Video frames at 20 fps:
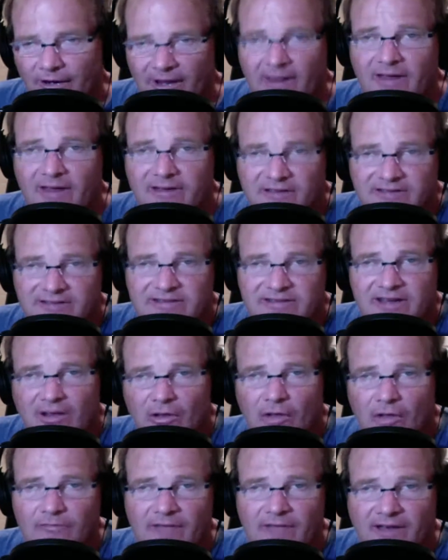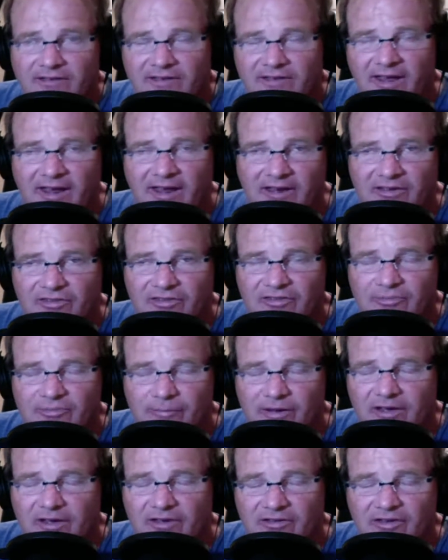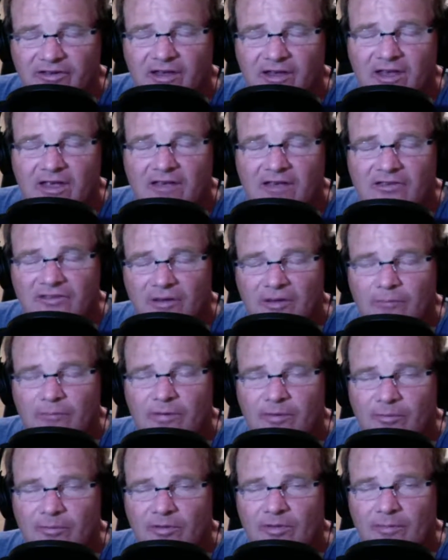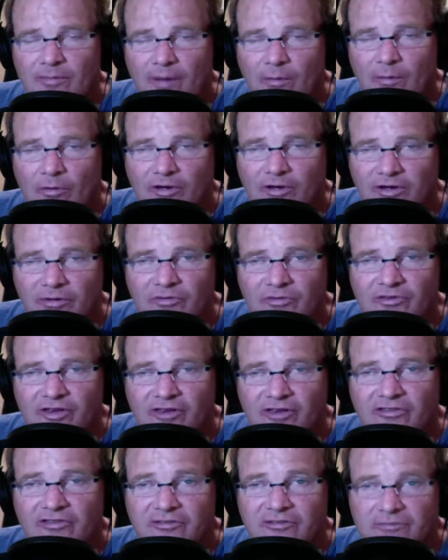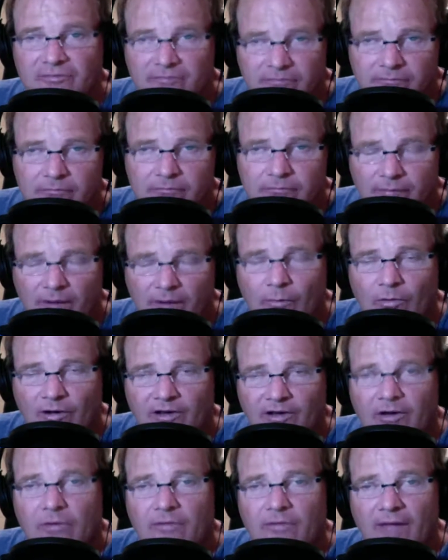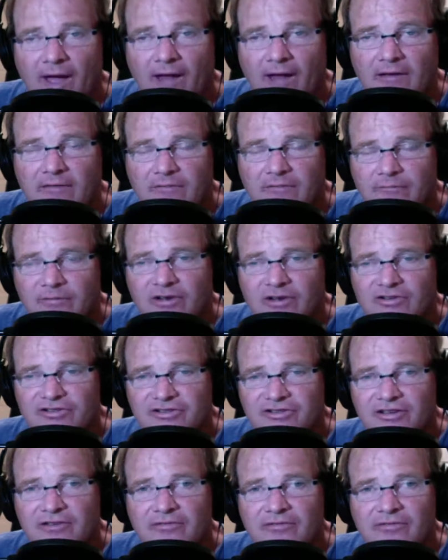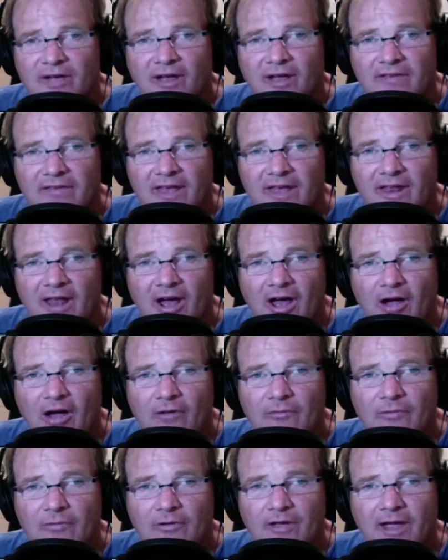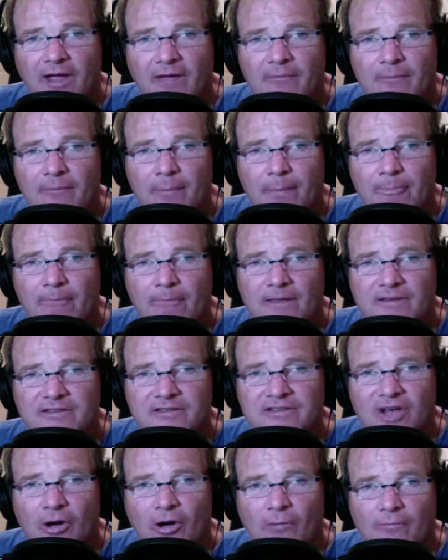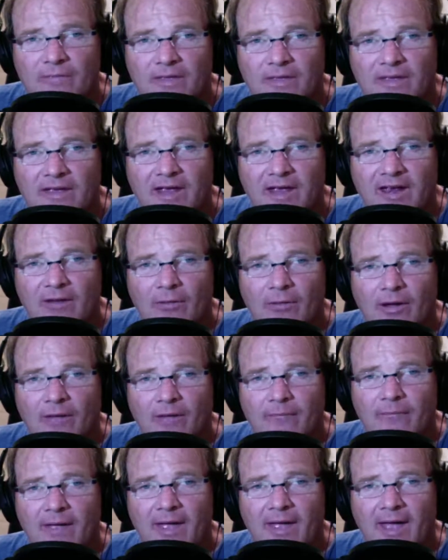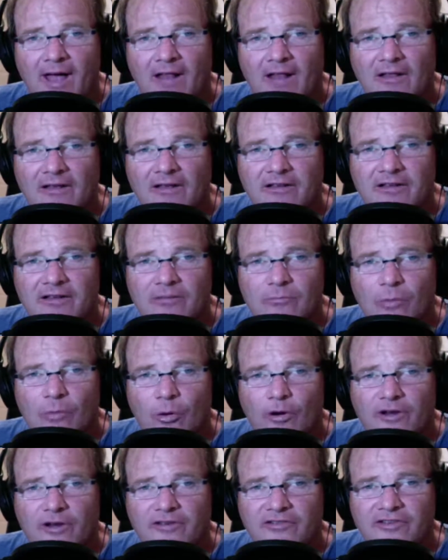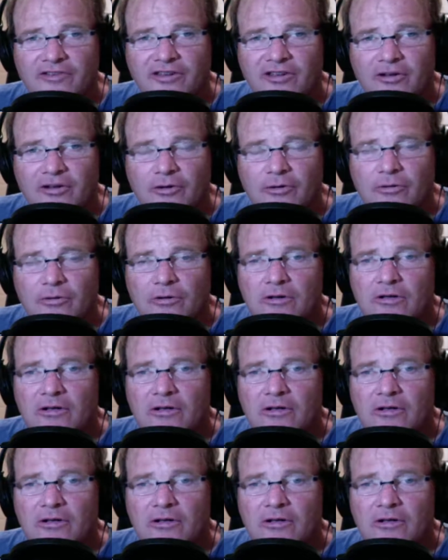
I'd like to see how long that takes because some people that might want to use this might want to know that. Be interesting to find that out. Okay. So, anyway, Alan, good morning to you.